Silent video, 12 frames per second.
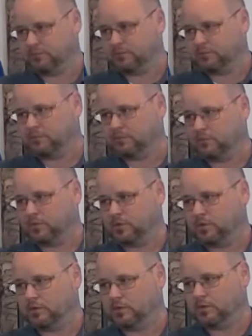
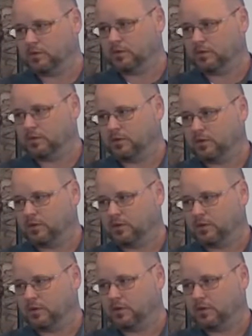No one is speaking in this clip.